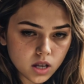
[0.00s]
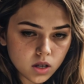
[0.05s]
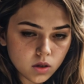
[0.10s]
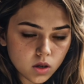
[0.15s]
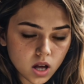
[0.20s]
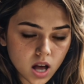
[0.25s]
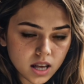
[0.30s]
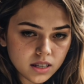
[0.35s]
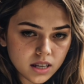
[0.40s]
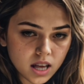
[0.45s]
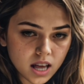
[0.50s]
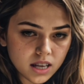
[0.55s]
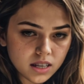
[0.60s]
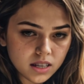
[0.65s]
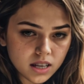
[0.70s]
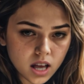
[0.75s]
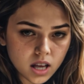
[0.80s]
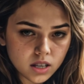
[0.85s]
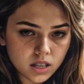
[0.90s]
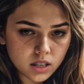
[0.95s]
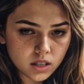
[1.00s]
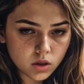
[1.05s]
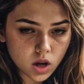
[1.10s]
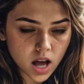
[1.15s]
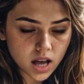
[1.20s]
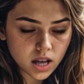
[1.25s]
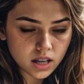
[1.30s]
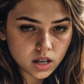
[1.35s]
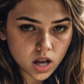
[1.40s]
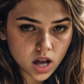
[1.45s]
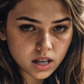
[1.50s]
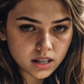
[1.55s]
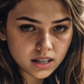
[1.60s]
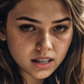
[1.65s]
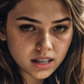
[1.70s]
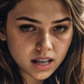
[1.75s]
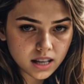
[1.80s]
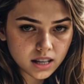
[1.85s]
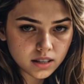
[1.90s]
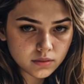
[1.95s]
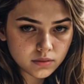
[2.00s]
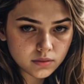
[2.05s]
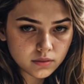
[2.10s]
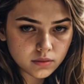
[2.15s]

Right then and there is when I lost it.